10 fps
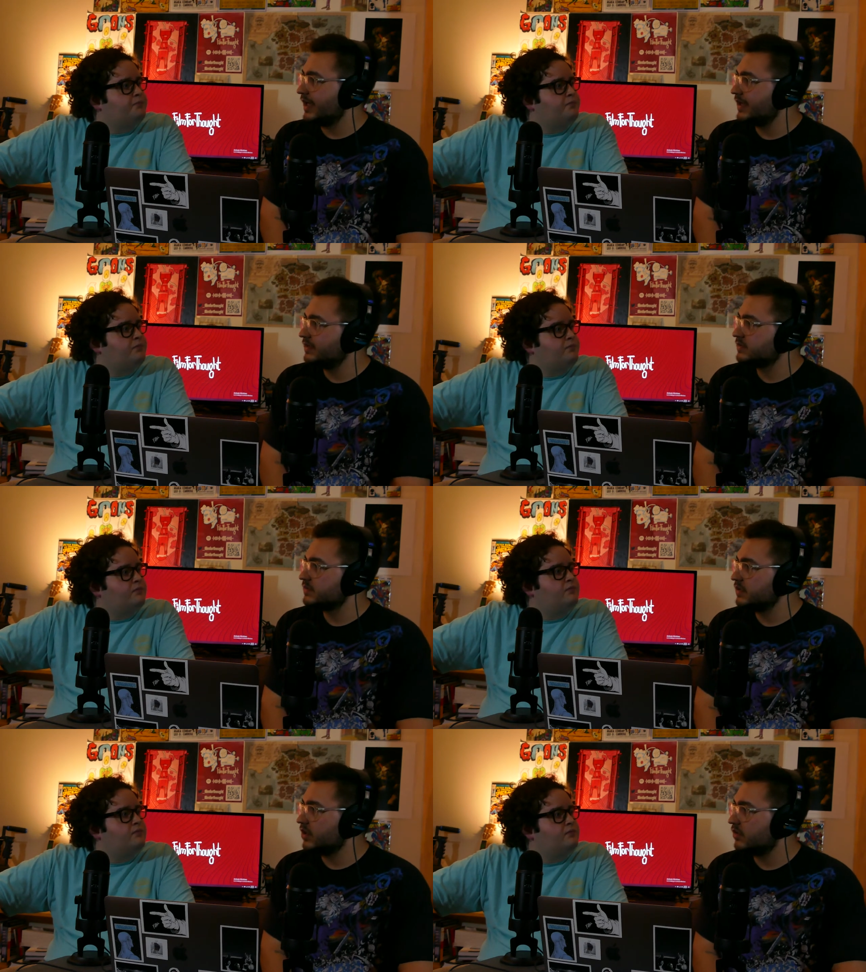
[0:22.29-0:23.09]
Speaker 1: that as,
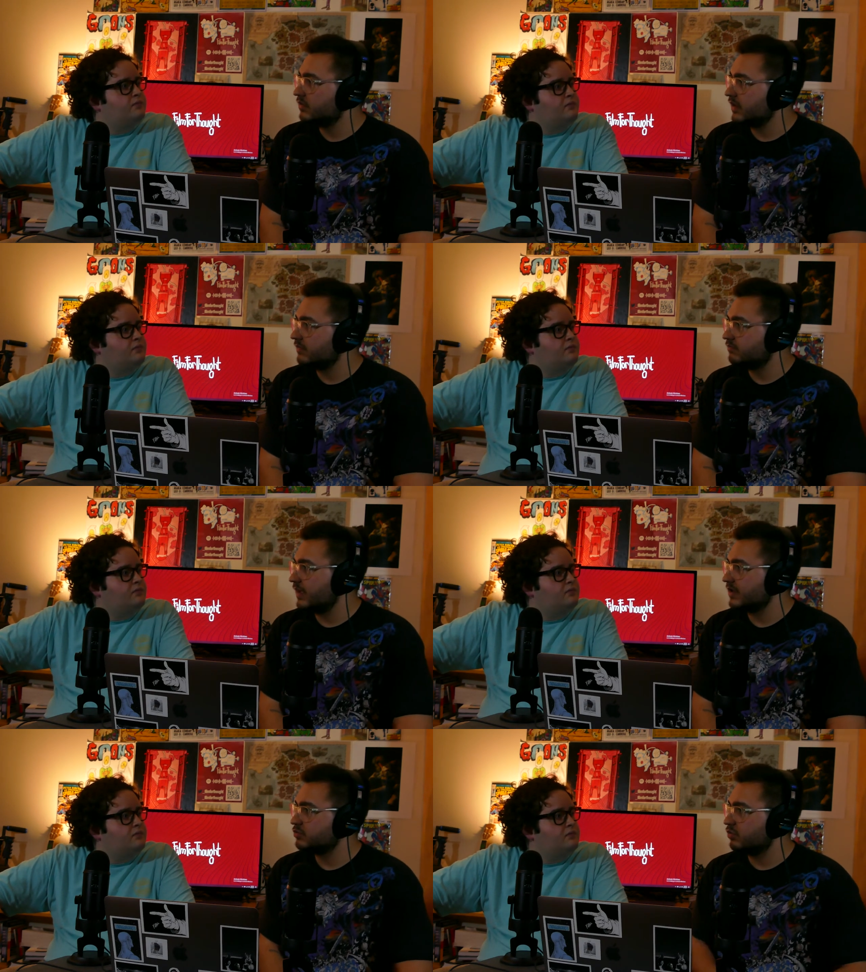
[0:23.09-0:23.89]
you know, like an
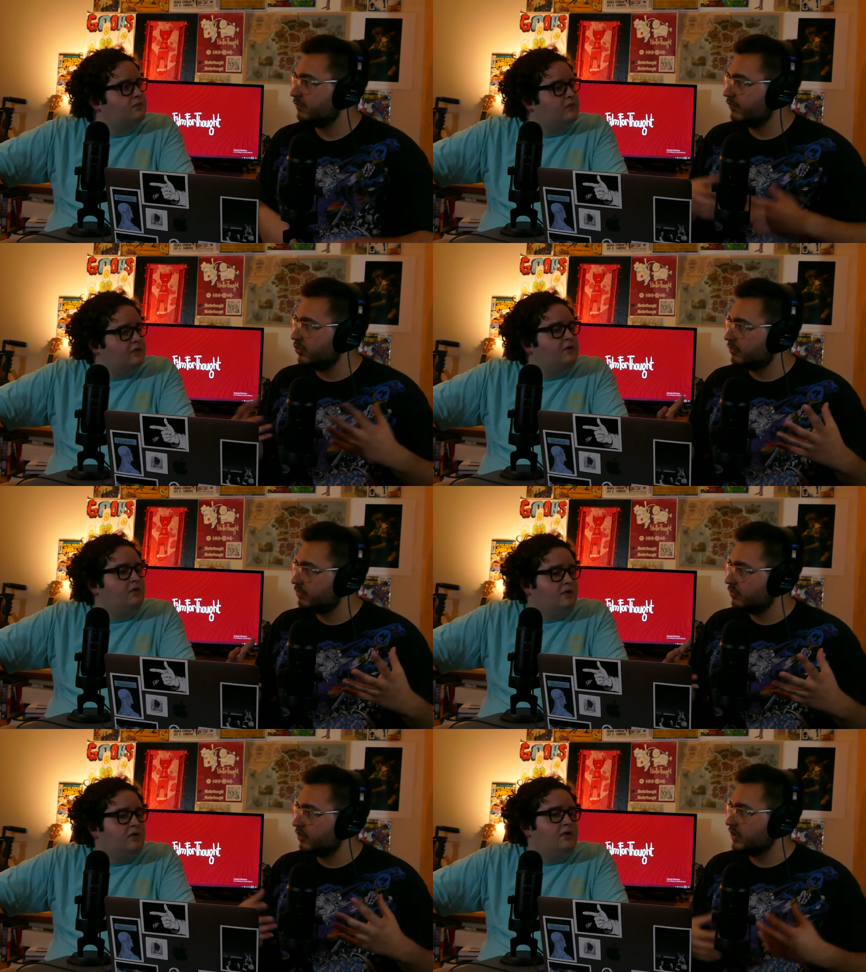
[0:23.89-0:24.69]
actual film
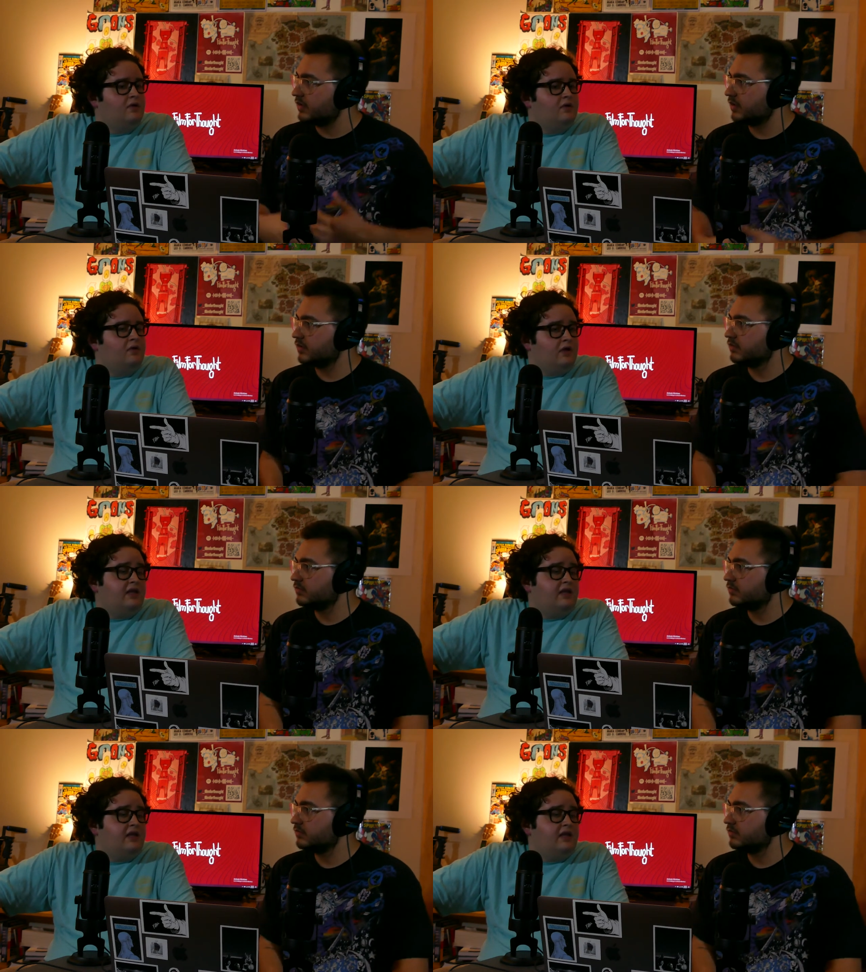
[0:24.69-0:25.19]
or anything.